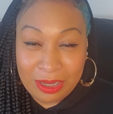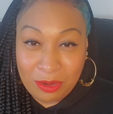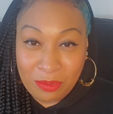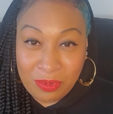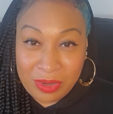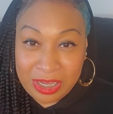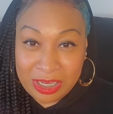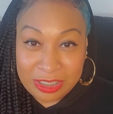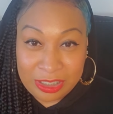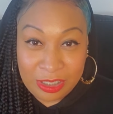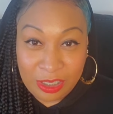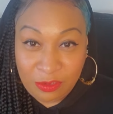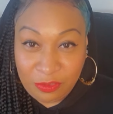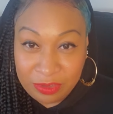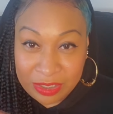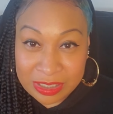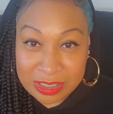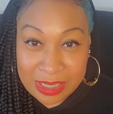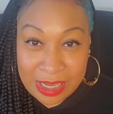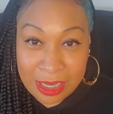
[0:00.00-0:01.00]
where she
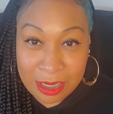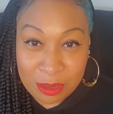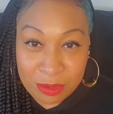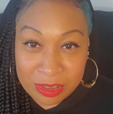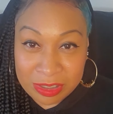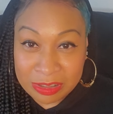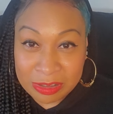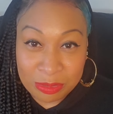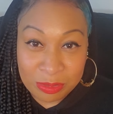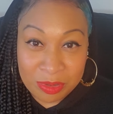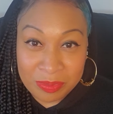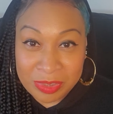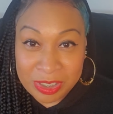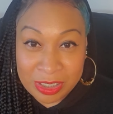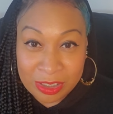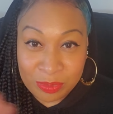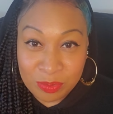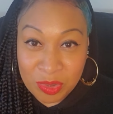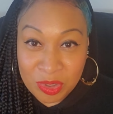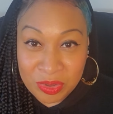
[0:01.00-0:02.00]
feels that Aquarius woman
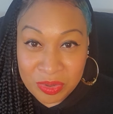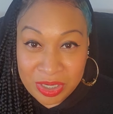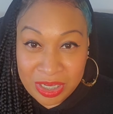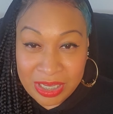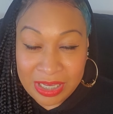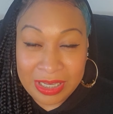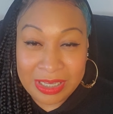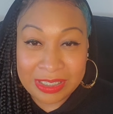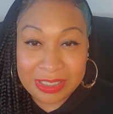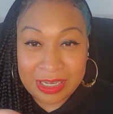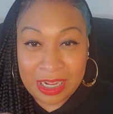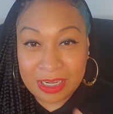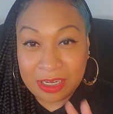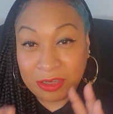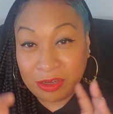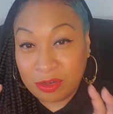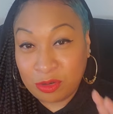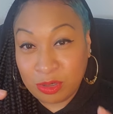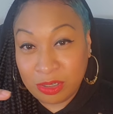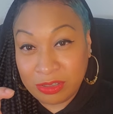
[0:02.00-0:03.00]
is moody, it's not
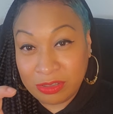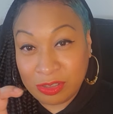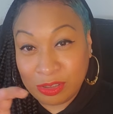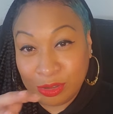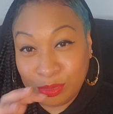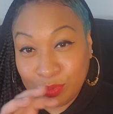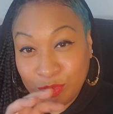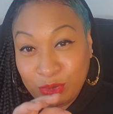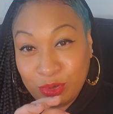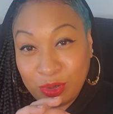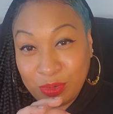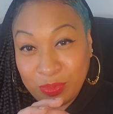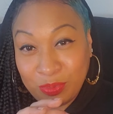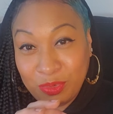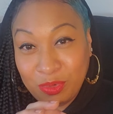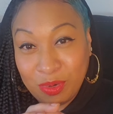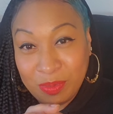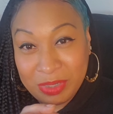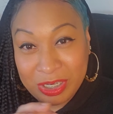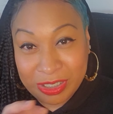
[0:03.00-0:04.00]
that Aquarius
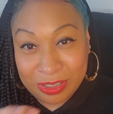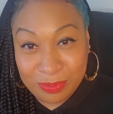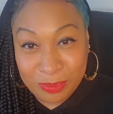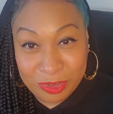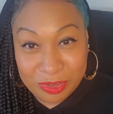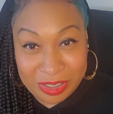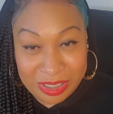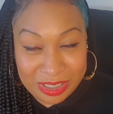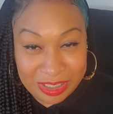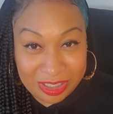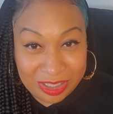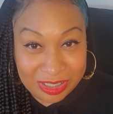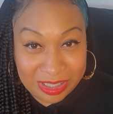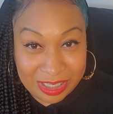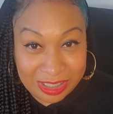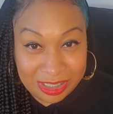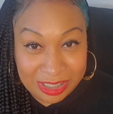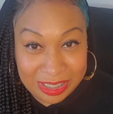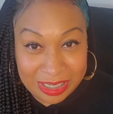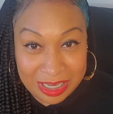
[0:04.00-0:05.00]
woman is moody. It's just
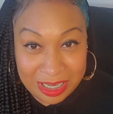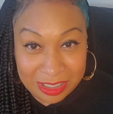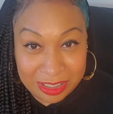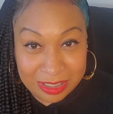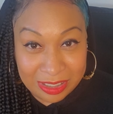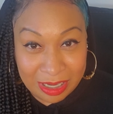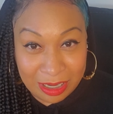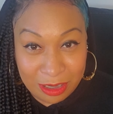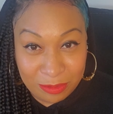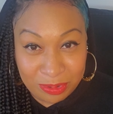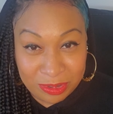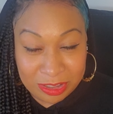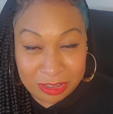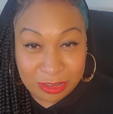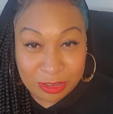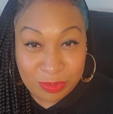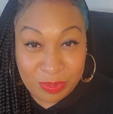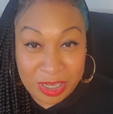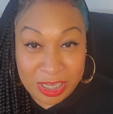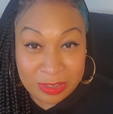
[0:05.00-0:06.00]
that she needs her uh,
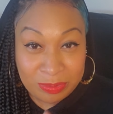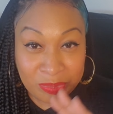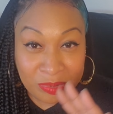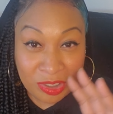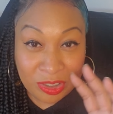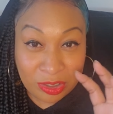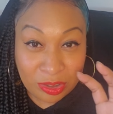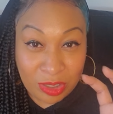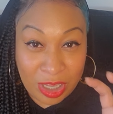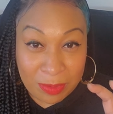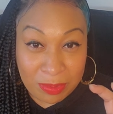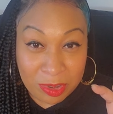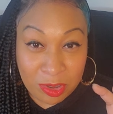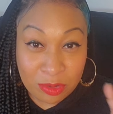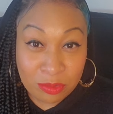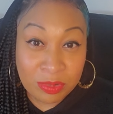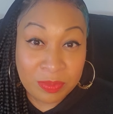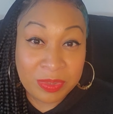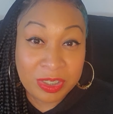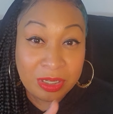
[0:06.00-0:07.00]
personal space. But
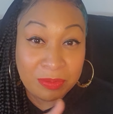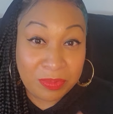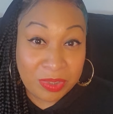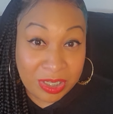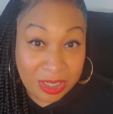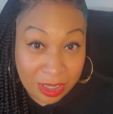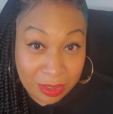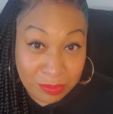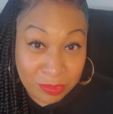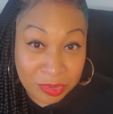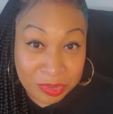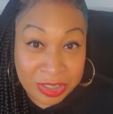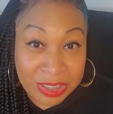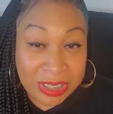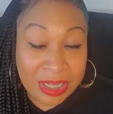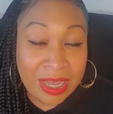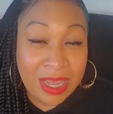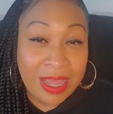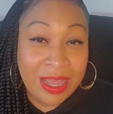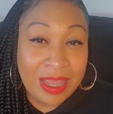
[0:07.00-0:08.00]
Capricorn woman could become
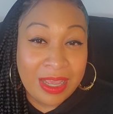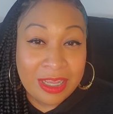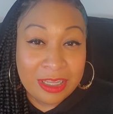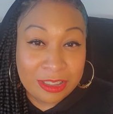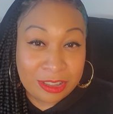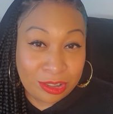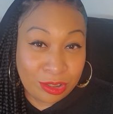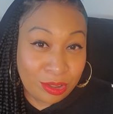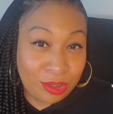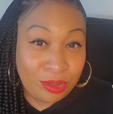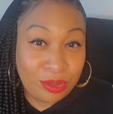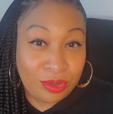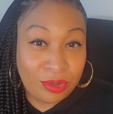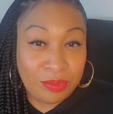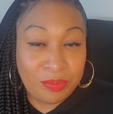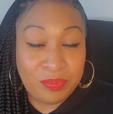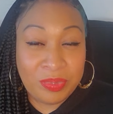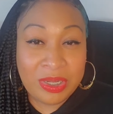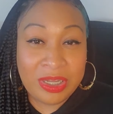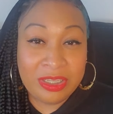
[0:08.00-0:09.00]
moody.
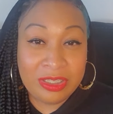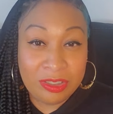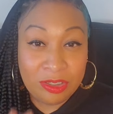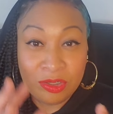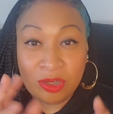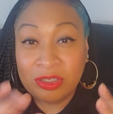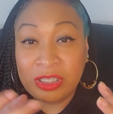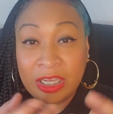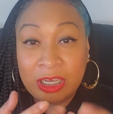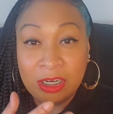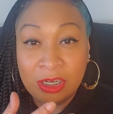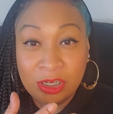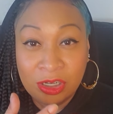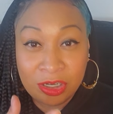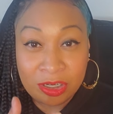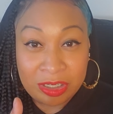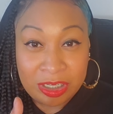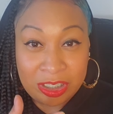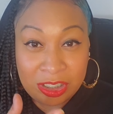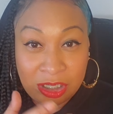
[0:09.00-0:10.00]
So, but you know, they're gonna
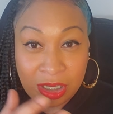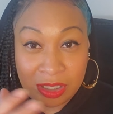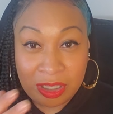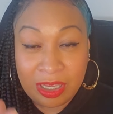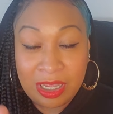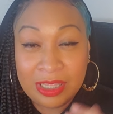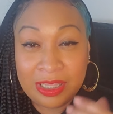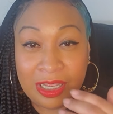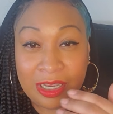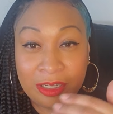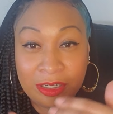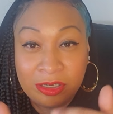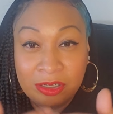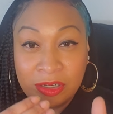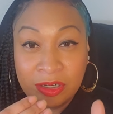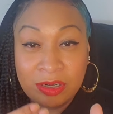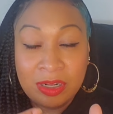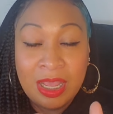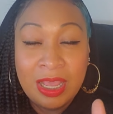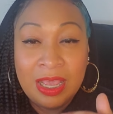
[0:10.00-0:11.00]
learn each other, and they're gonna
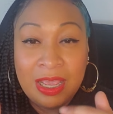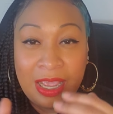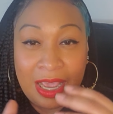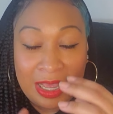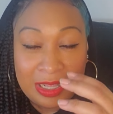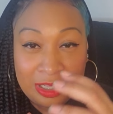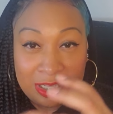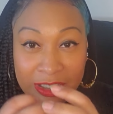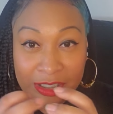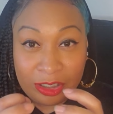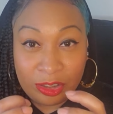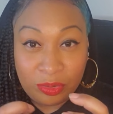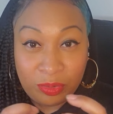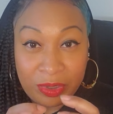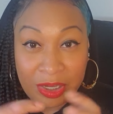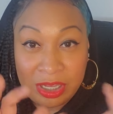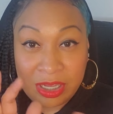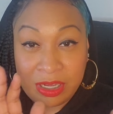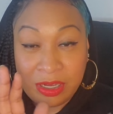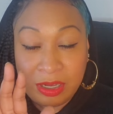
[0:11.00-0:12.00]
learn. And this is
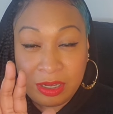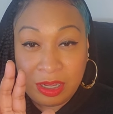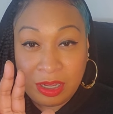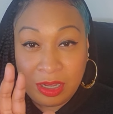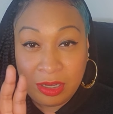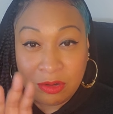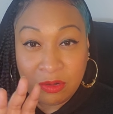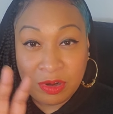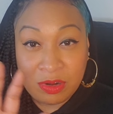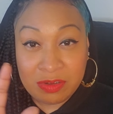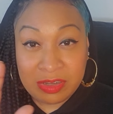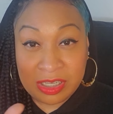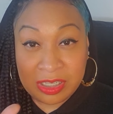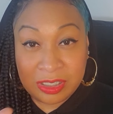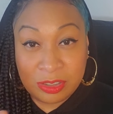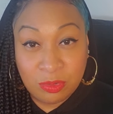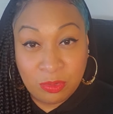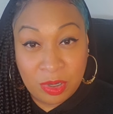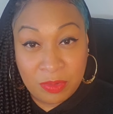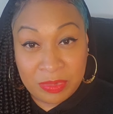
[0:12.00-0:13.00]
where
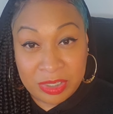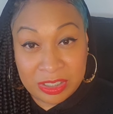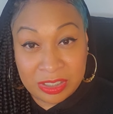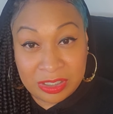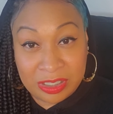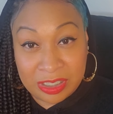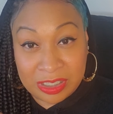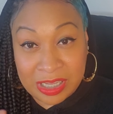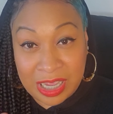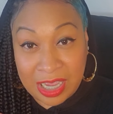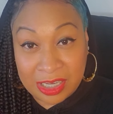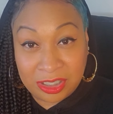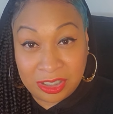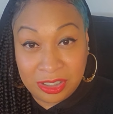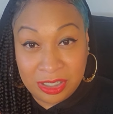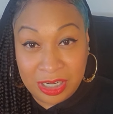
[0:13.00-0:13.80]
Aquarius woman's detached